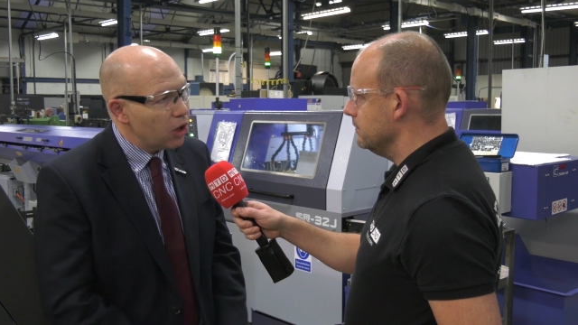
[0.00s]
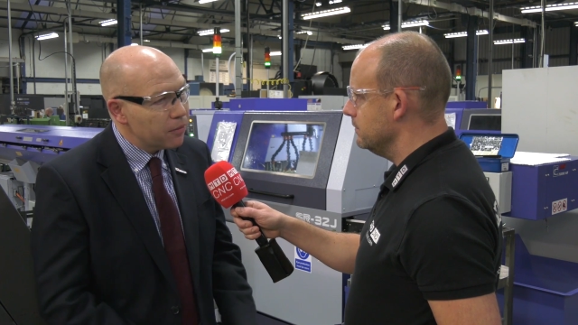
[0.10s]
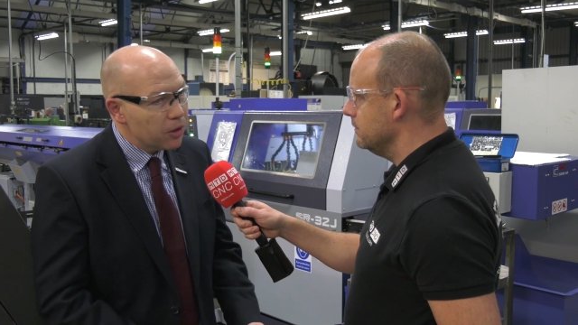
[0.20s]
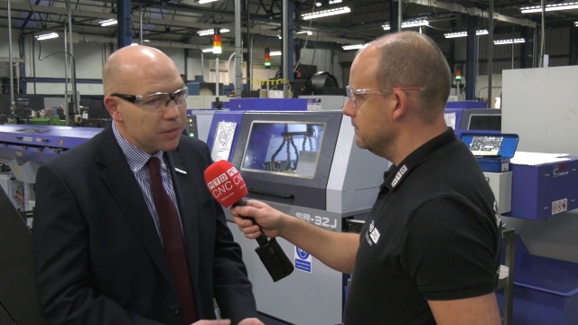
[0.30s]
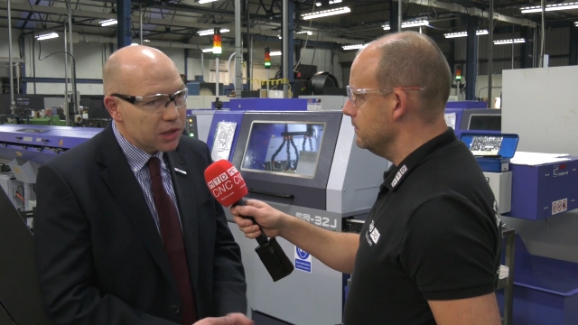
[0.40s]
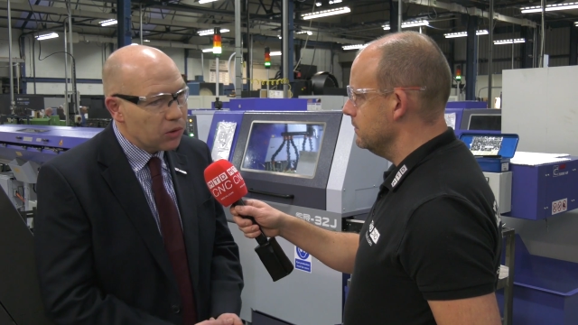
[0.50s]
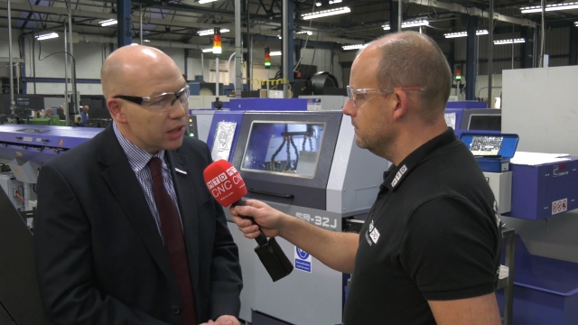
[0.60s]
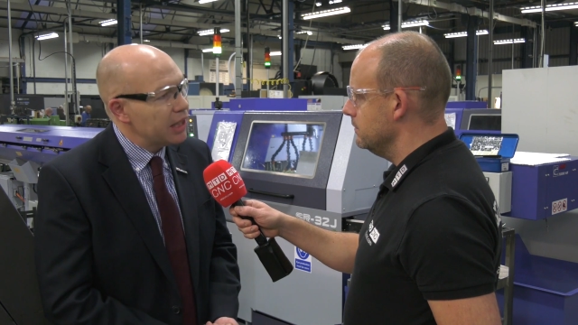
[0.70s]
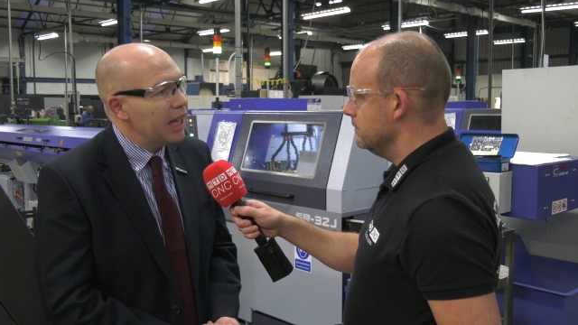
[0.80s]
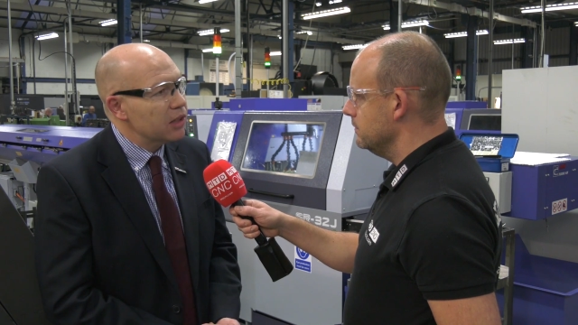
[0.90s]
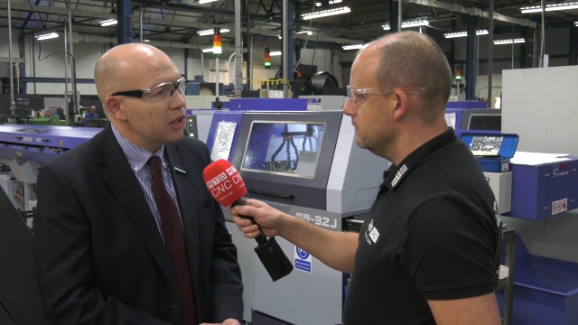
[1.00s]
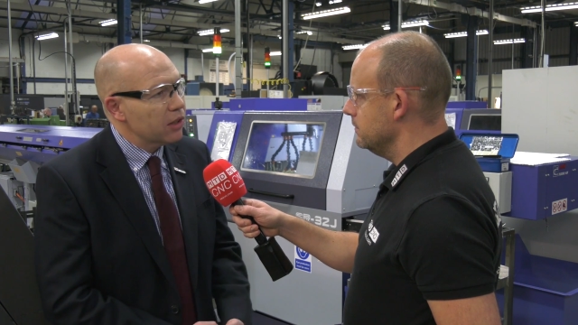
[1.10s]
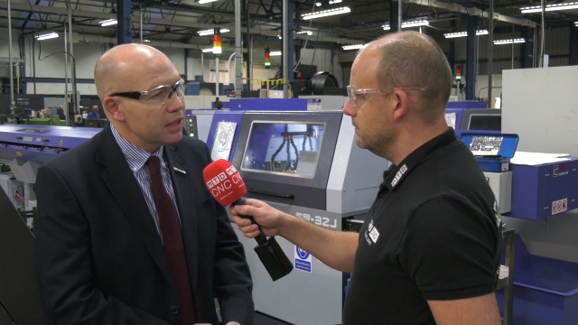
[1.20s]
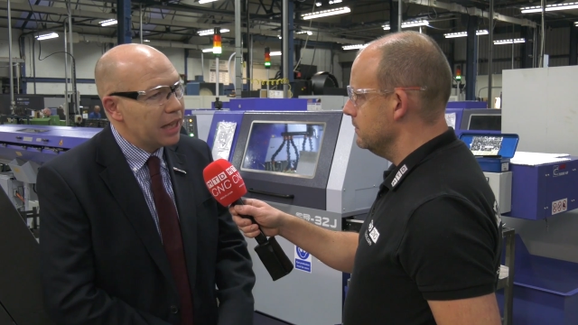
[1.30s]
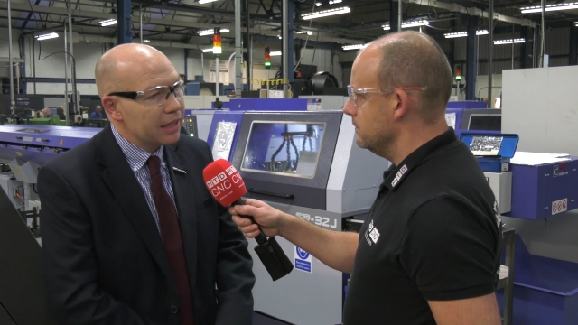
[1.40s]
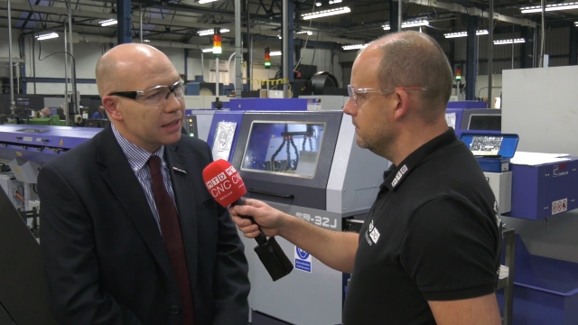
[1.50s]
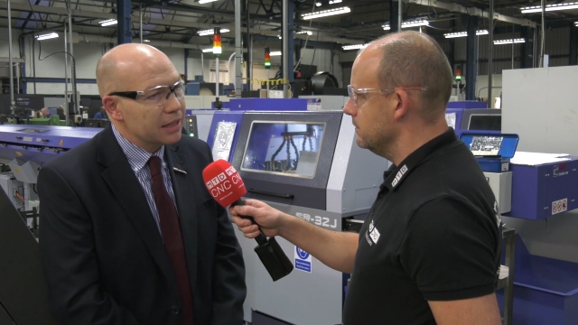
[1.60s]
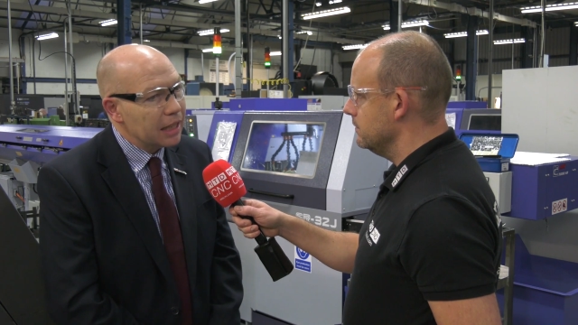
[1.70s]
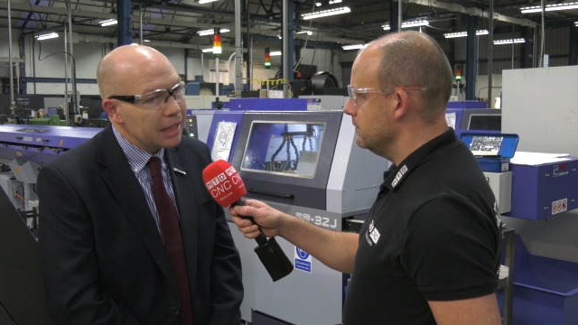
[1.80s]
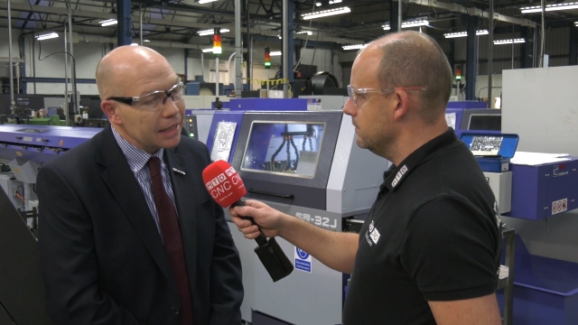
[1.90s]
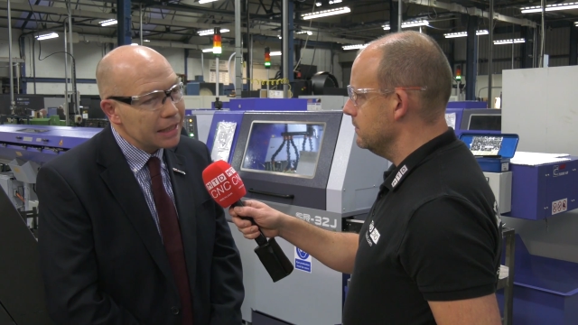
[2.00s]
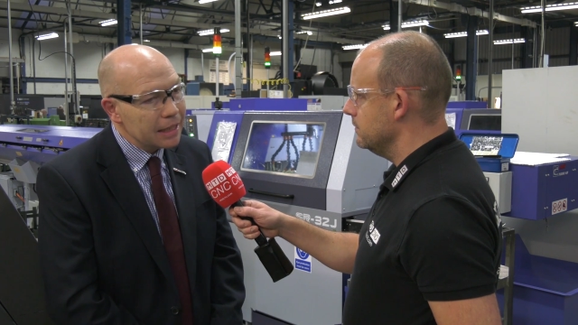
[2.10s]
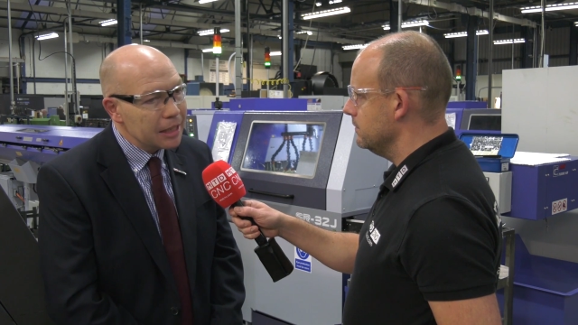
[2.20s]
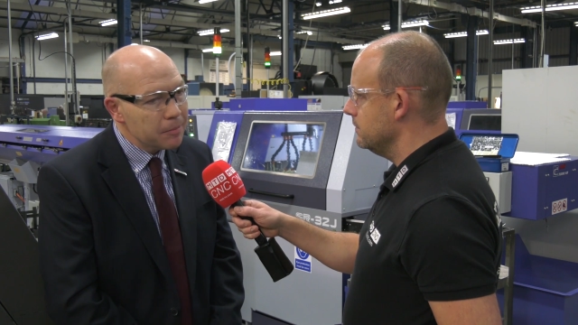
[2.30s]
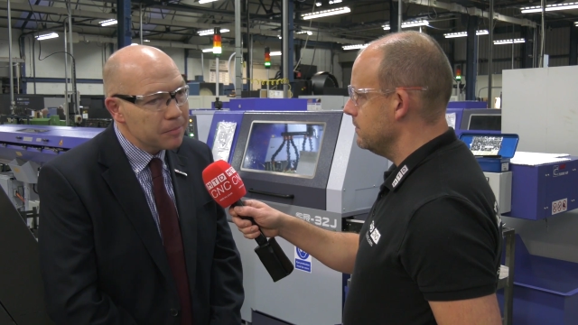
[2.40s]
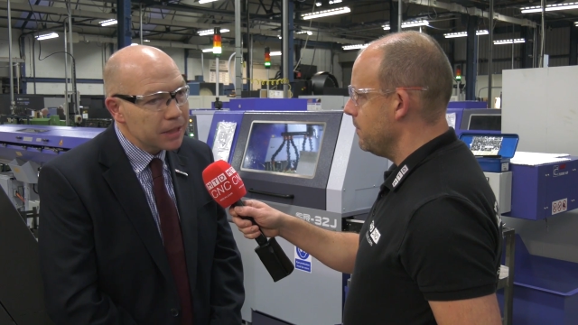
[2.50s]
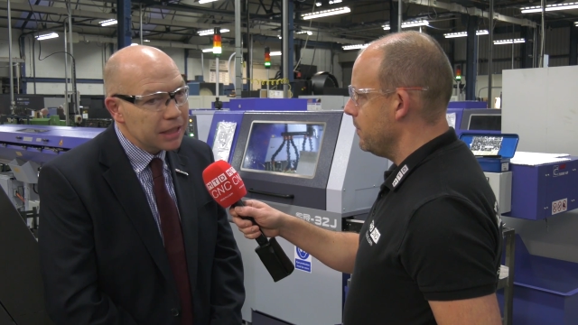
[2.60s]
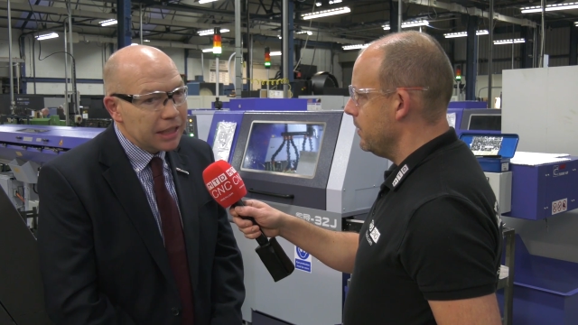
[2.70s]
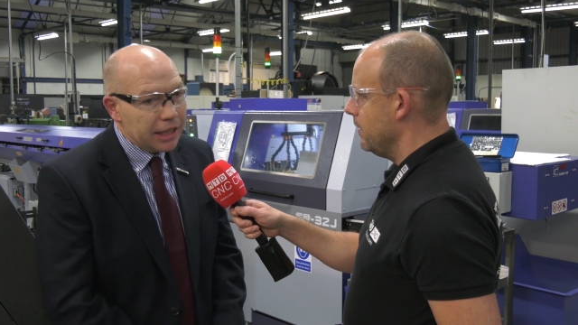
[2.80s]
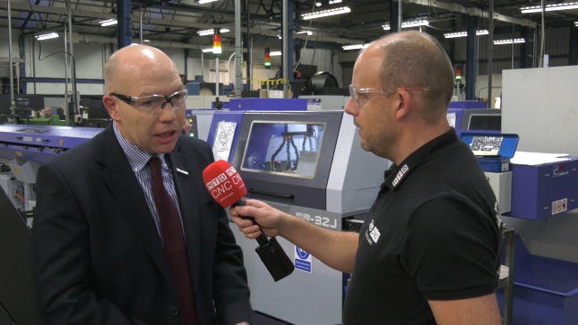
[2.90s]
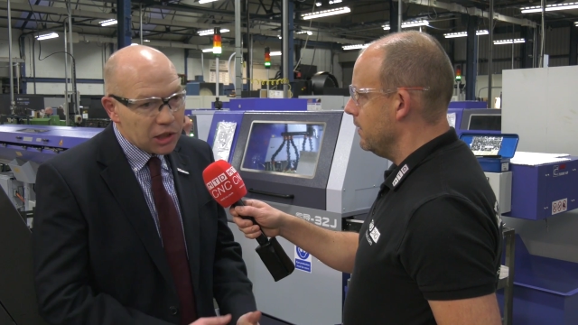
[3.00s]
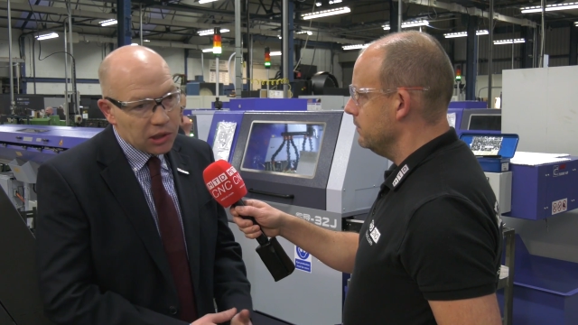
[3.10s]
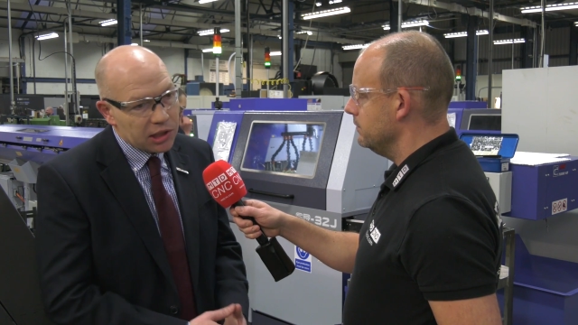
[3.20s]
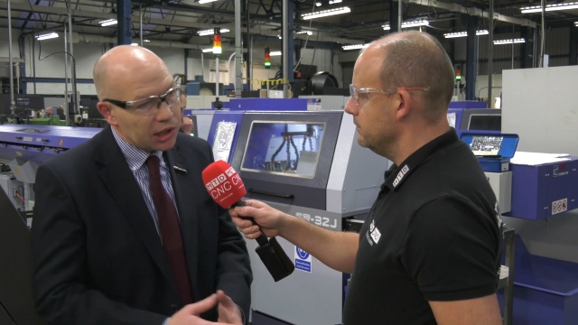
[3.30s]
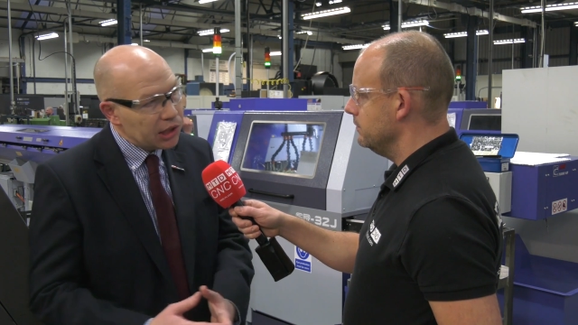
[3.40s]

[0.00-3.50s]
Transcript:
Speaker 1: right from the sort of the sales contact, um, you know, took us to